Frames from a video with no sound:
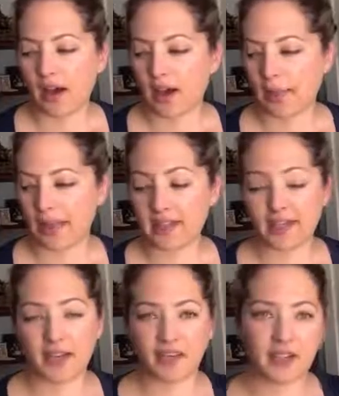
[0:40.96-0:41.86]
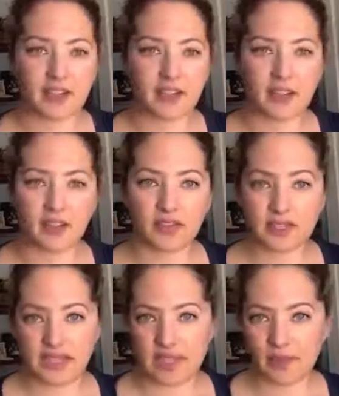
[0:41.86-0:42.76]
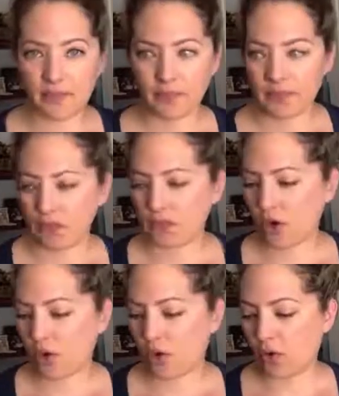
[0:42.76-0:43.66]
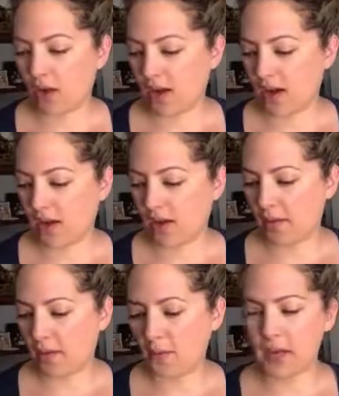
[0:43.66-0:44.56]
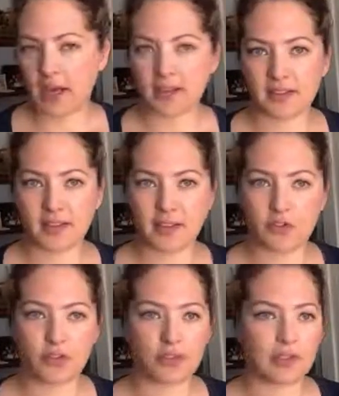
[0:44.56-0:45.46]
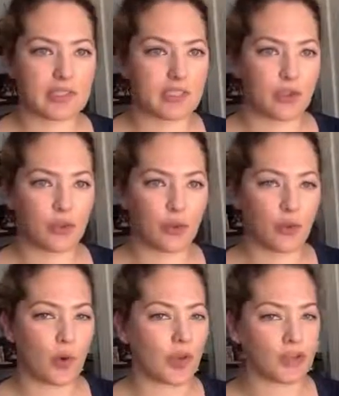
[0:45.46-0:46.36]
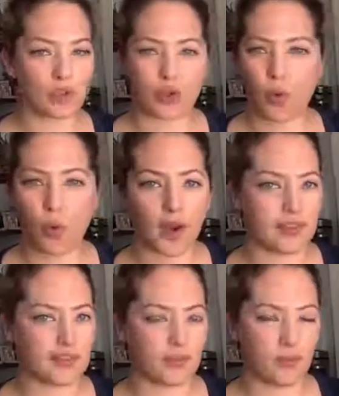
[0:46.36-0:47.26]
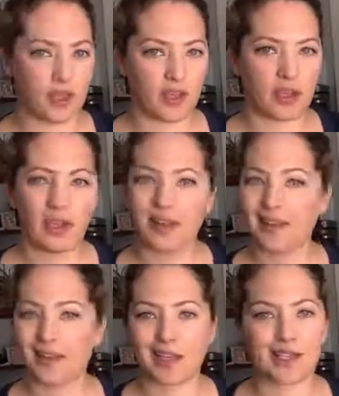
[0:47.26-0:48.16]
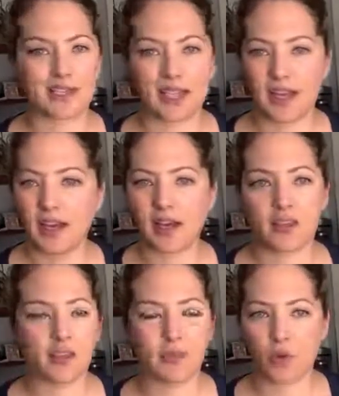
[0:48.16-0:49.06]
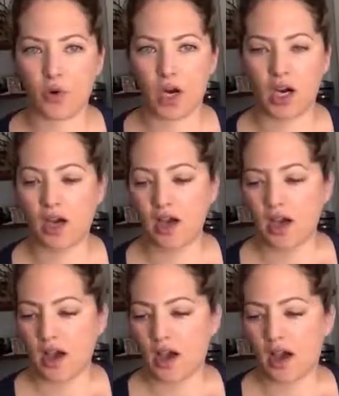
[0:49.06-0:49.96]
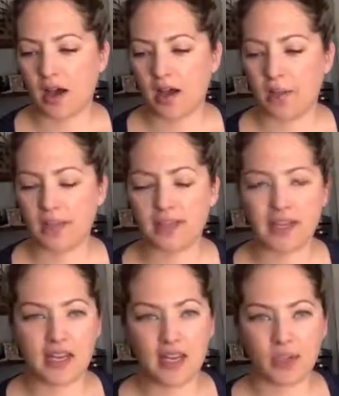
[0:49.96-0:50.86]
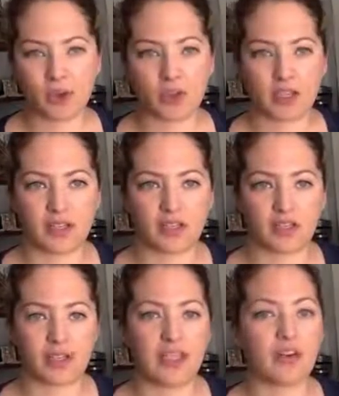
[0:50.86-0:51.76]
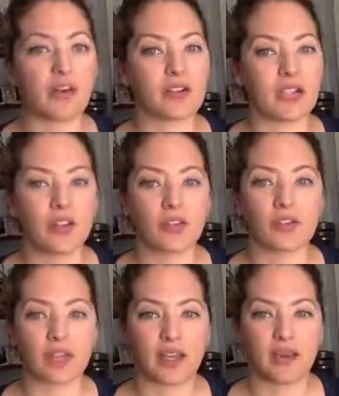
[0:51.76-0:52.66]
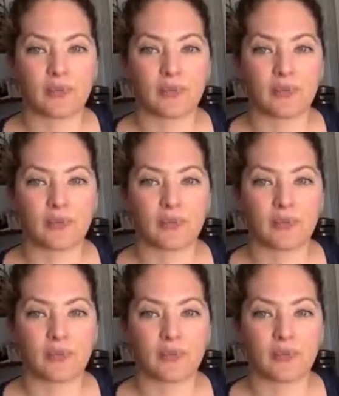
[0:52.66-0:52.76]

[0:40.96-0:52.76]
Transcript: Like I said, I've got sensitive skin, so masks I usually do once or twice a week. That's it, nothing more, because anything more is going to start to irritate your skin.